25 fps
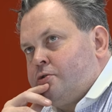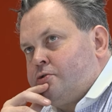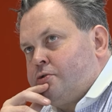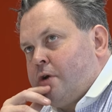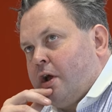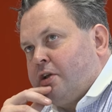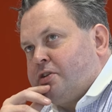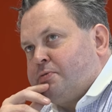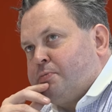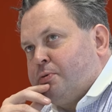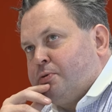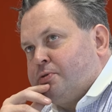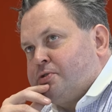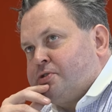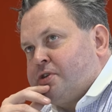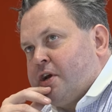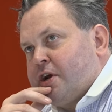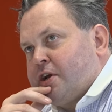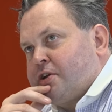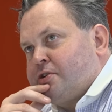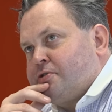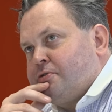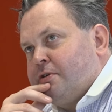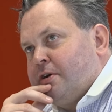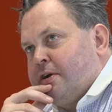Transport
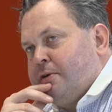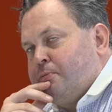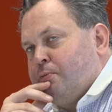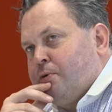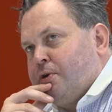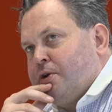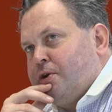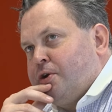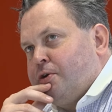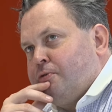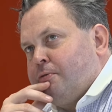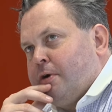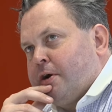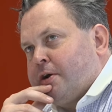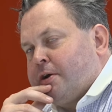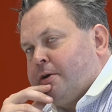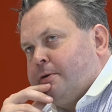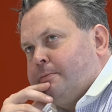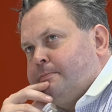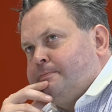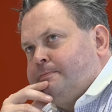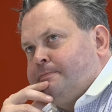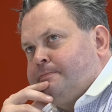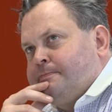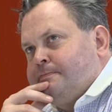Secretary, what do you
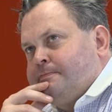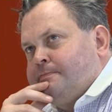reckon?